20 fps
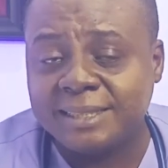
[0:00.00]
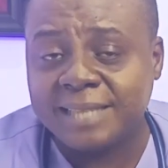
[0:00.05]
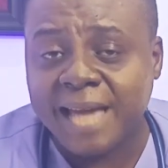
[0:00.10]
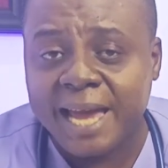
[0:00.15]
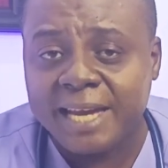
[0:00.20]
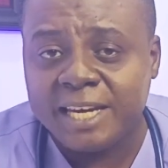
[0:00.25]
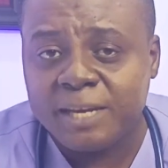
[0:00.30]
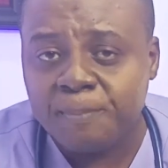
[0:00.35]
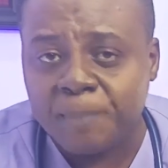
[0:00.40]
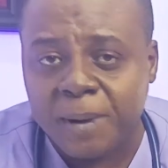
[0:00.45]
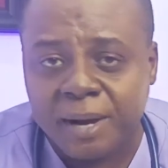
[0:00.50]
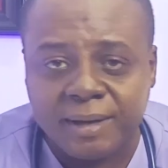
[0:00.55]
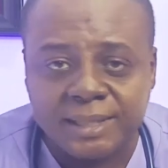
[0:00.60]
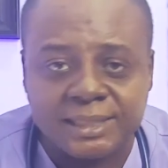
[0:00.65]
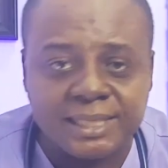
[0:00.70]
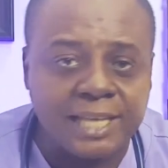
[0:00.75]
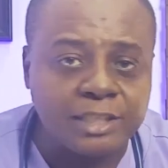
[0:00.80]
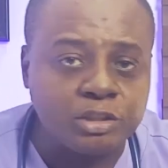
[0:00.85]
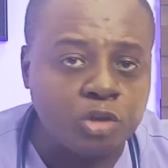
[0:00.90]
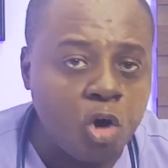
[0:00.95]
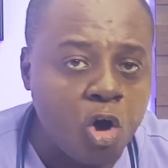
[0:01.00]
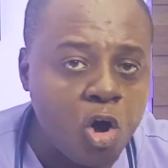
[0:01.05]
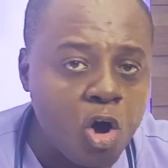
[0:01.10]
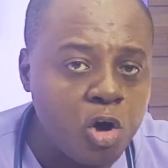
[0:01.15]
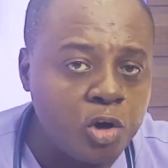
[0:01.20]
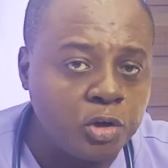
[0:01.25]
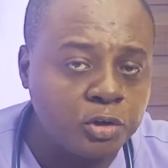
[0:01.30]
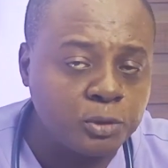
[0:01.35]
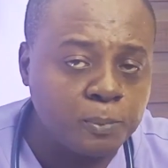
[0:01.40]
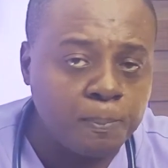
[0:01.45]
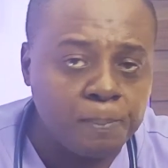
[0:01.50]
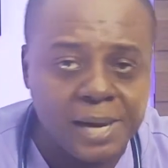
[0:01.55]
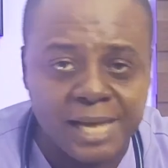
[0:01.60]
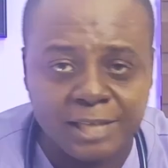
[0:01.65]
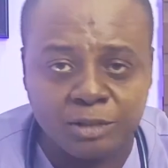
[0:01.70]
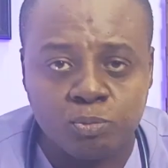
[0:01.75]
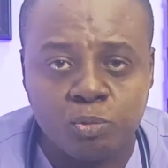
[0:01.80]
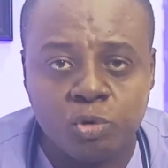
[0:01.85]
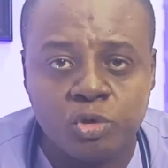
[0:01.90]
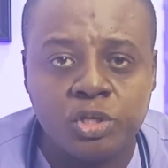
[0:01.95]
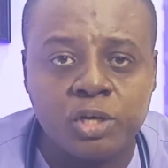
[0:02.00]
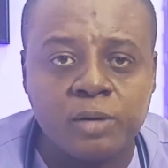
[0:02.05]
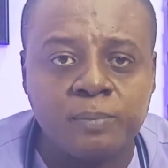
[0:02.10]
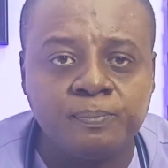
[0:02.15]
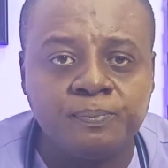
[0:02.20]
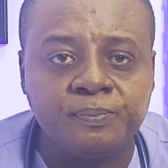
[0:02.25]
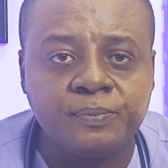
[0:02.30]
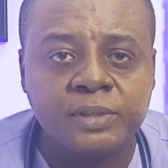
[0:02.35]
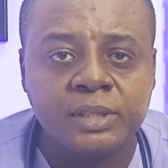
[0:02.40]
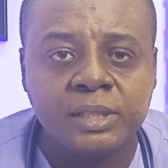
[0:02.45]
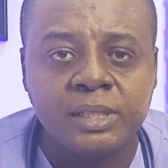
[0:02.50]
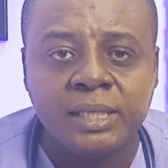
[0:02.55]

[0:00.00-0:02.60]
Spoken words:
tiny parasite called Plasmodium.